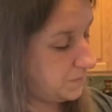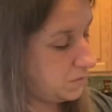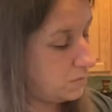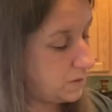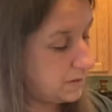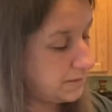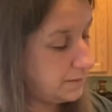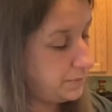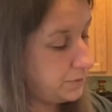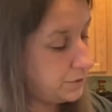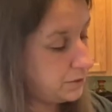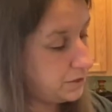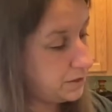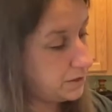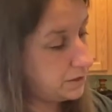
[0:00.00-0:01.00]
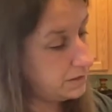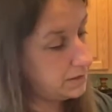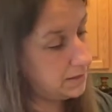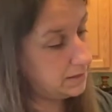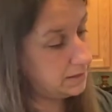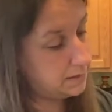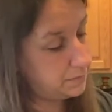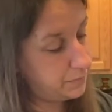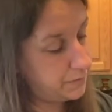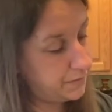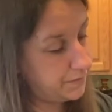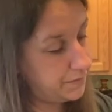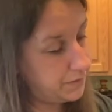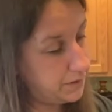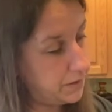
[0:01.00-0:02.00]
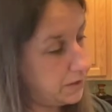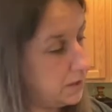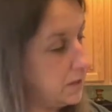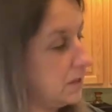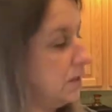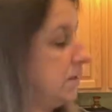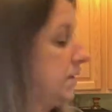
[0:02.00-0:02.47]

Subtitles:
what temperature they prefer,